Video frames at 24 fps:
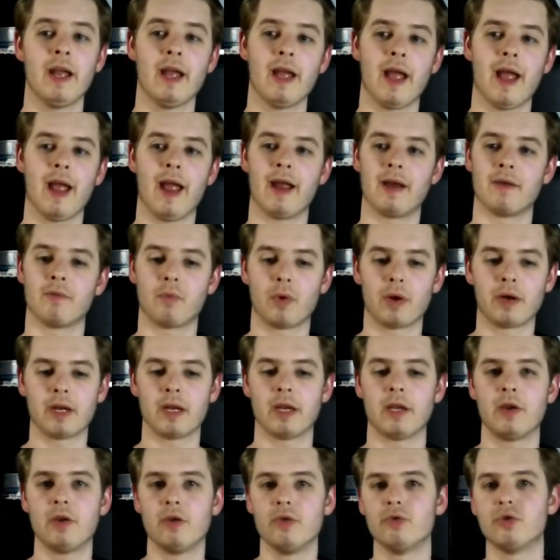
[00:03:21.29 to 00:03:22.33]
And what a
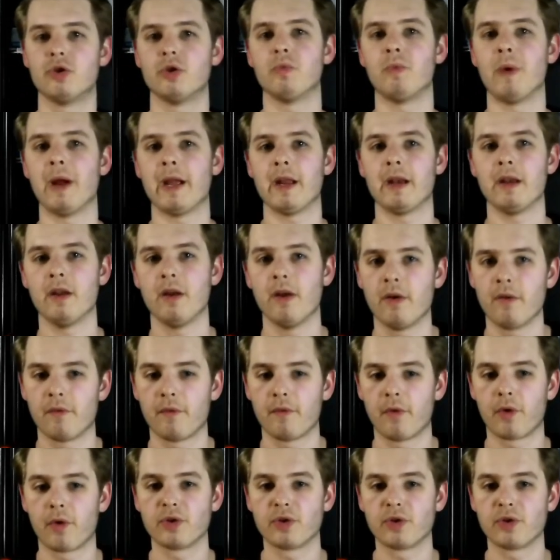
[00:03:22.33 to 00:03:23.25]
huge win for